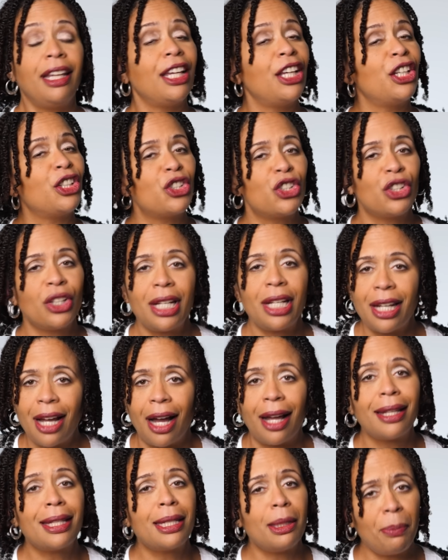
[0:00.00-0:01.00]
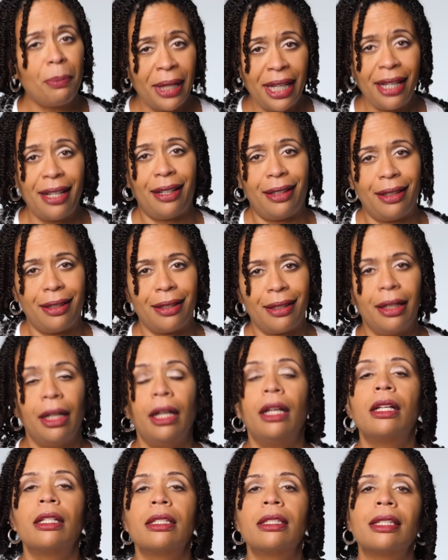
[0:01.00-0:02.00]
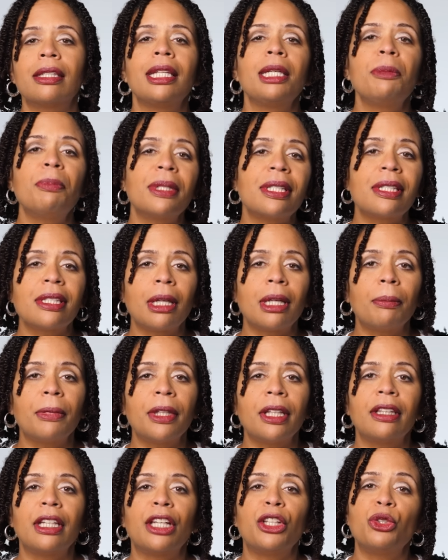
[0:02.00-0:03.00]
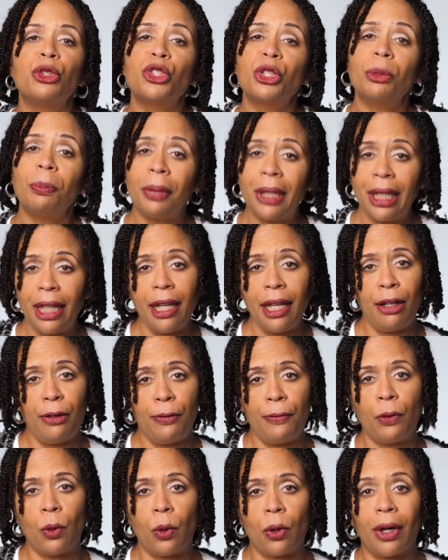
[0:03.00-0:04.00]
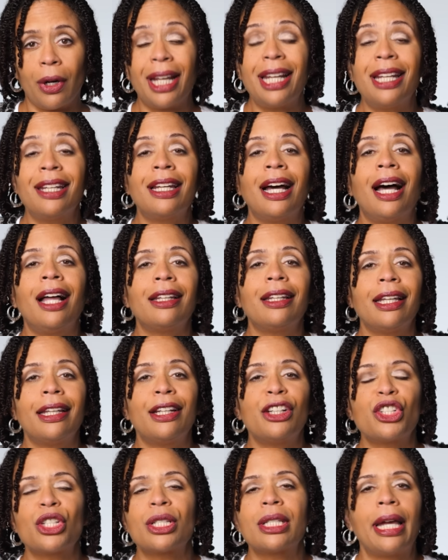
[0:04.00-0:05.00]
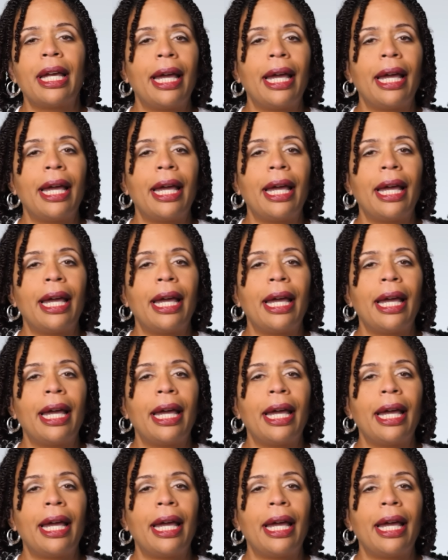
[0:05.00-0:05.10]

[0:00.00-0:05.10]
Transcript: It should not depend. Sleep is something that you should plan for and not let it just